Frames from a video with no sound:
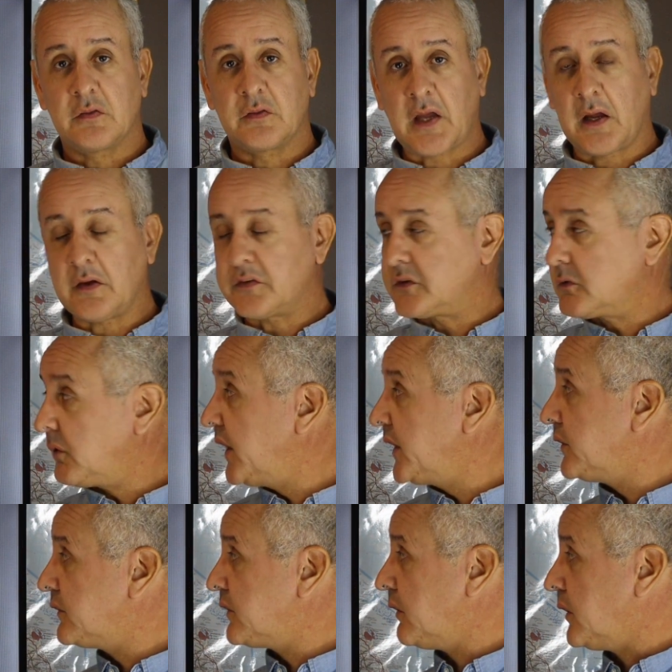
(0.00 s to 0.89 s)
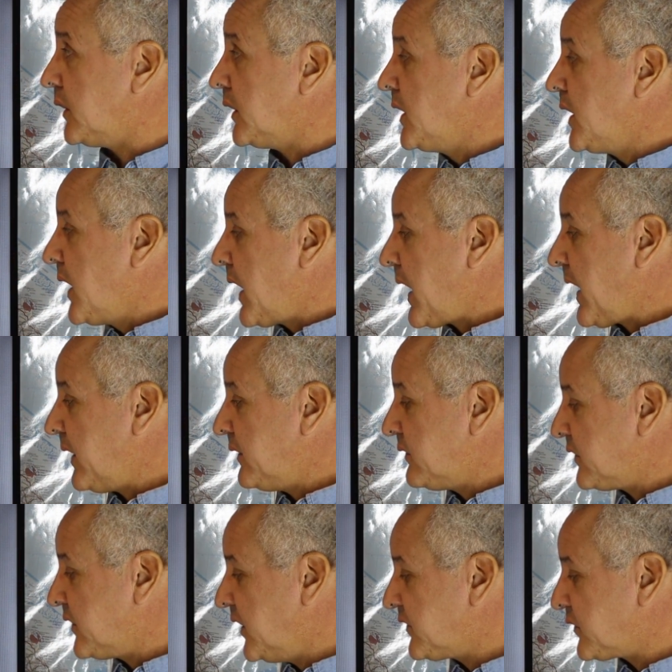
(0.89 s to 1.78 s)
That's the way to do it.
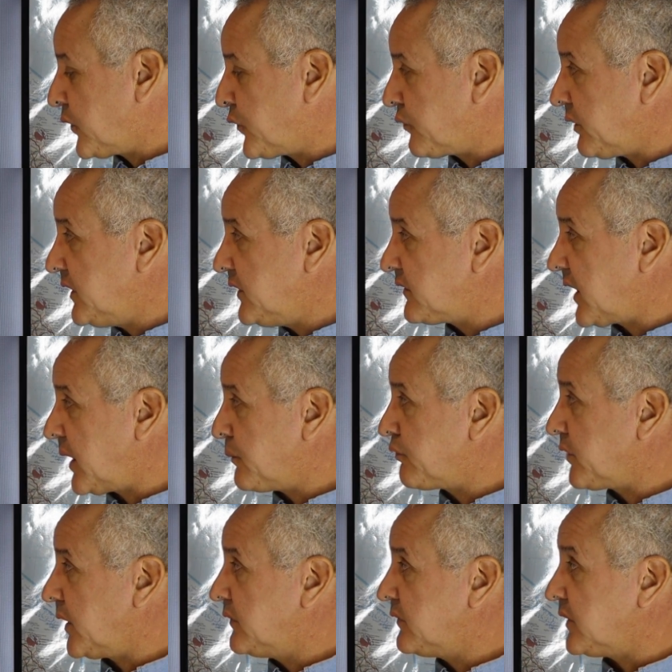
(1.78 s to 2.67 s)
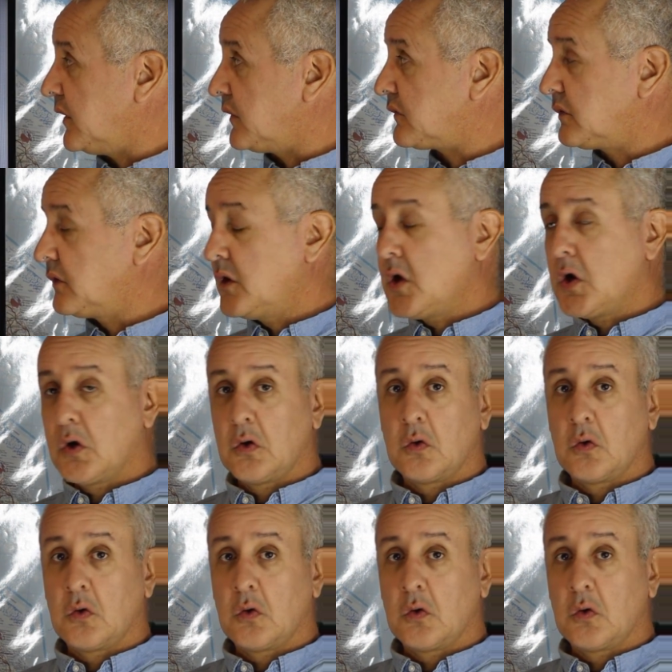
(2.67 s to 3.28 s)
And there's a three-step process.